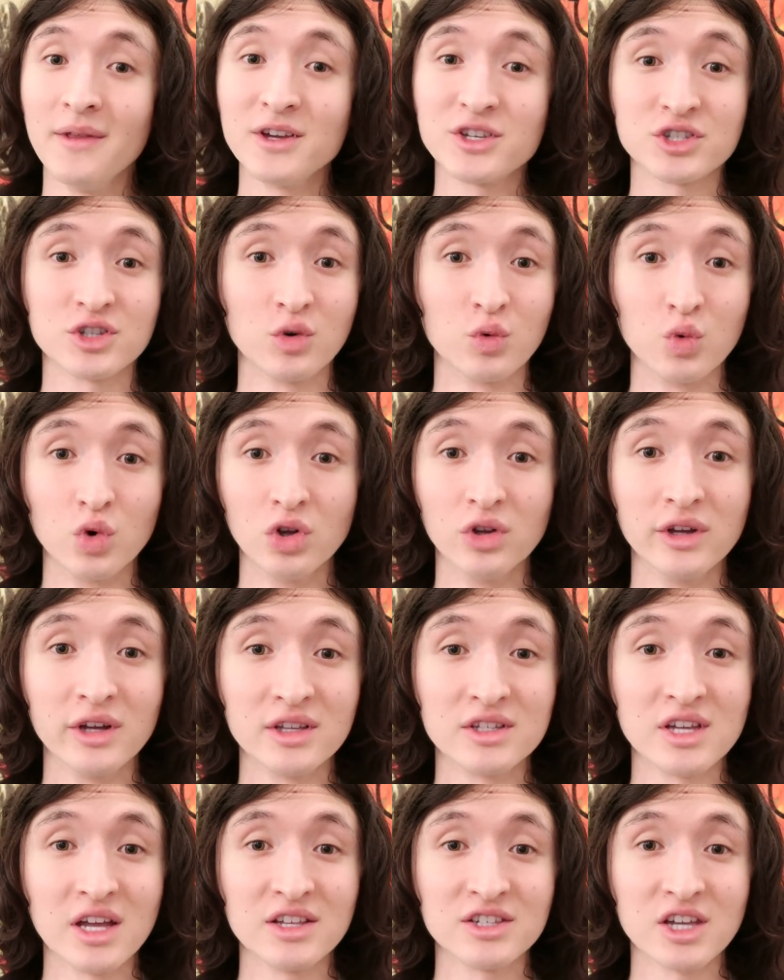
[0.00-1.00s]
This is a really
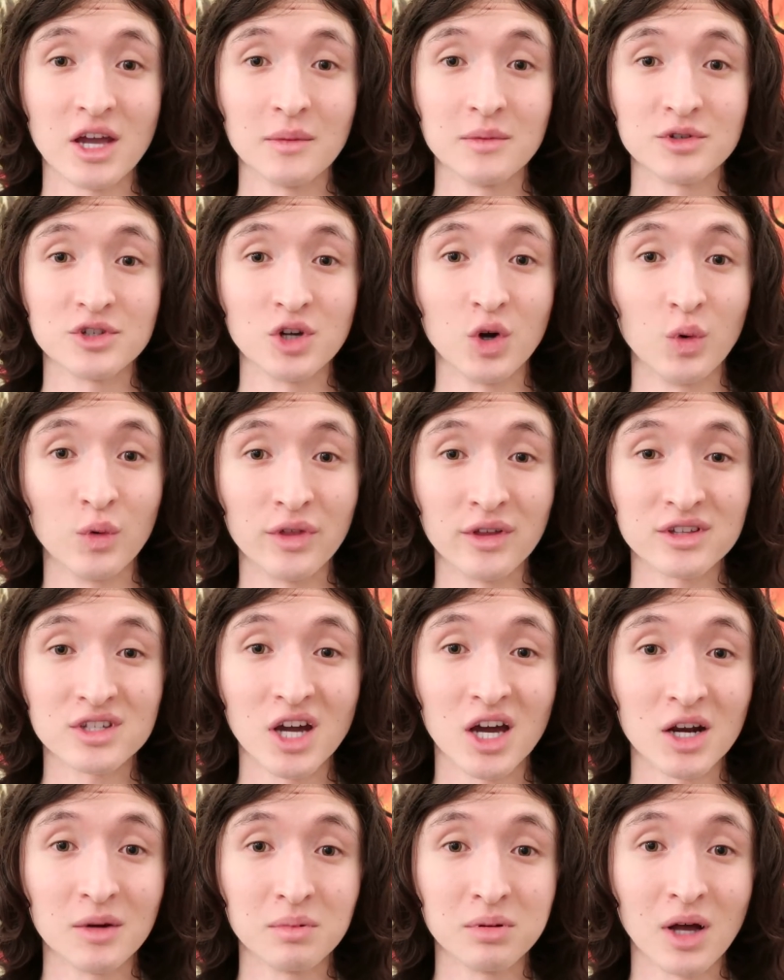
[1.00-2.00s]
intense episode with a
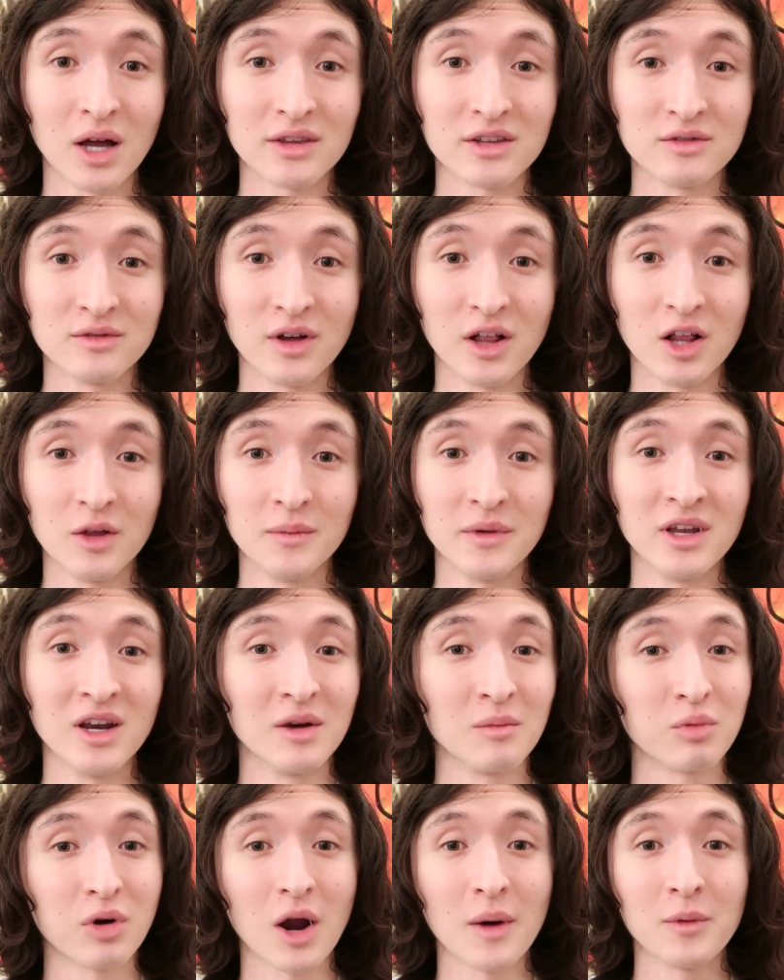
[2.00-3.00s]
ton of plot development
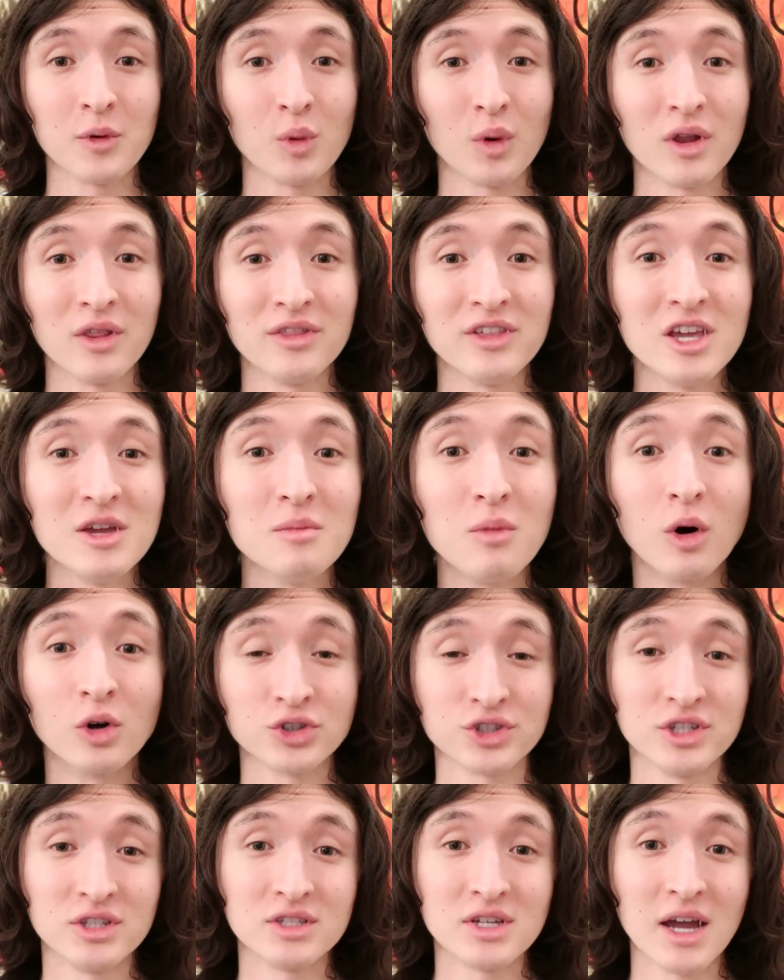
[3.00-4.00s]
and probably one of the
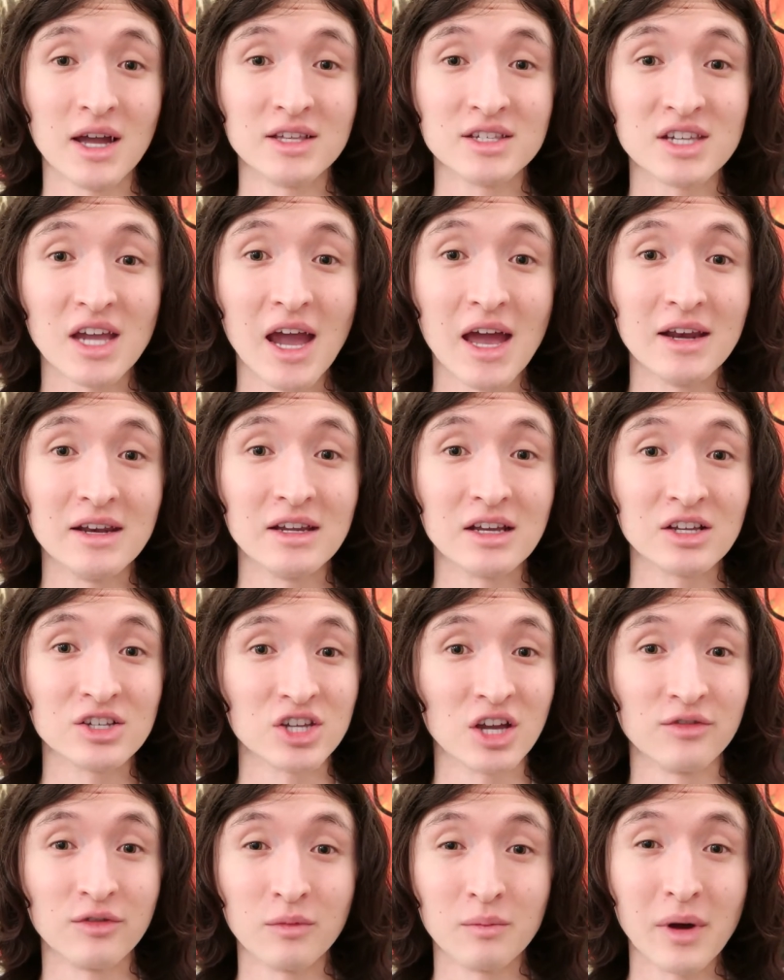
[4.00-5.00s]
most intense
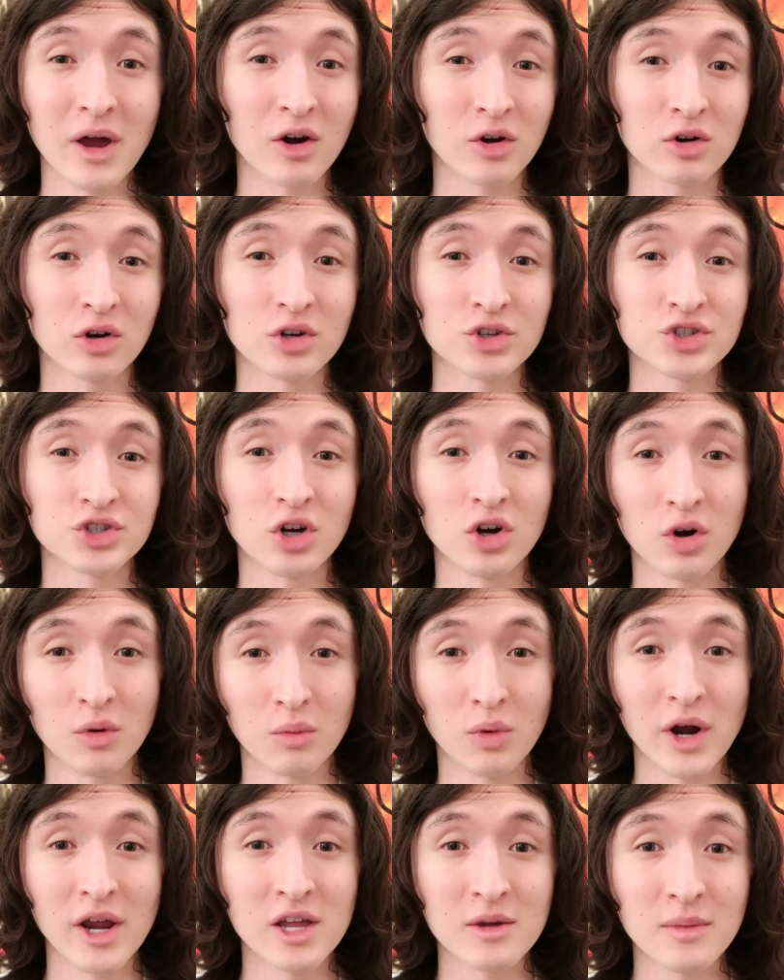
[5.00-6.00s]
endings of a Better Call Saul
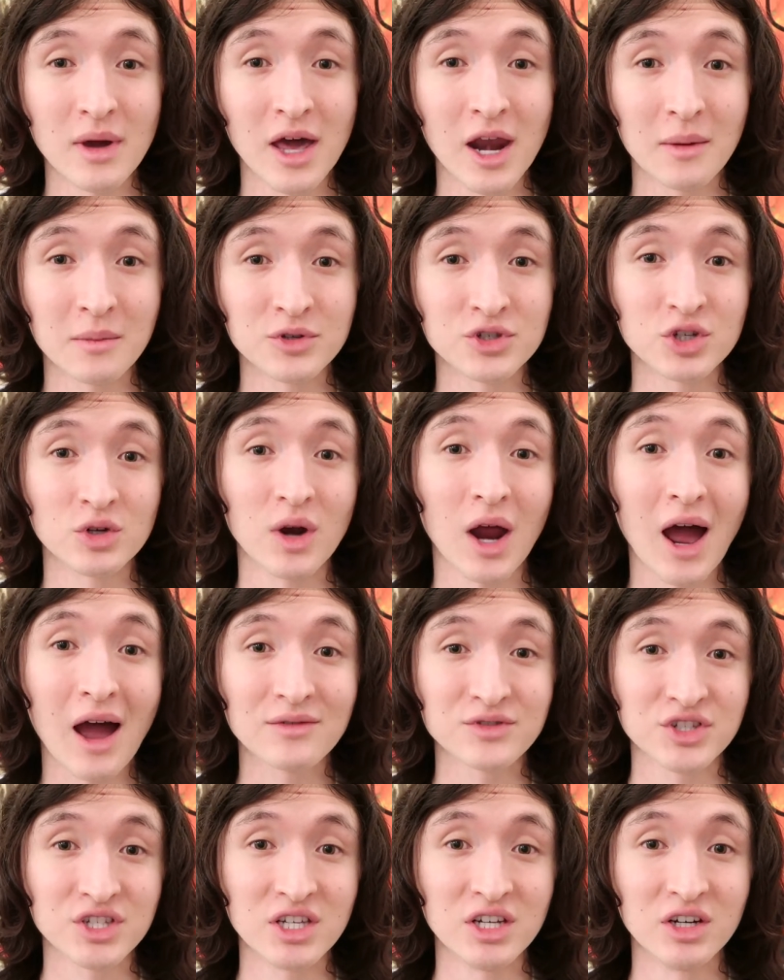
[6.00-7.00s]
or Breaking Bad episode
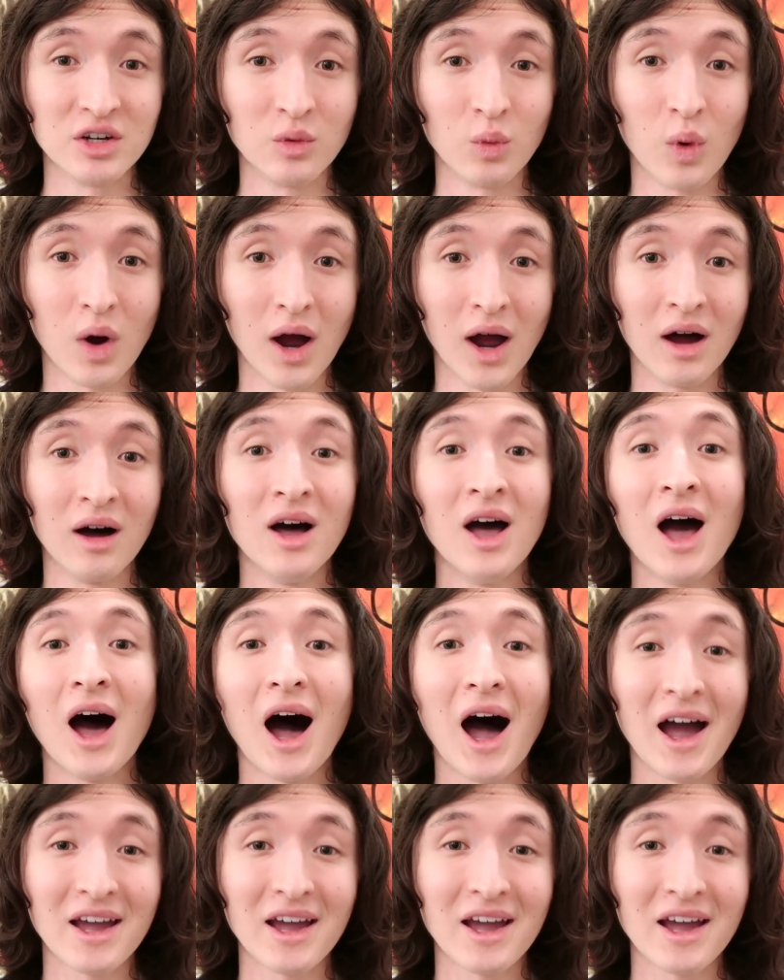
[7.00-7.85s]
I've seen in a while.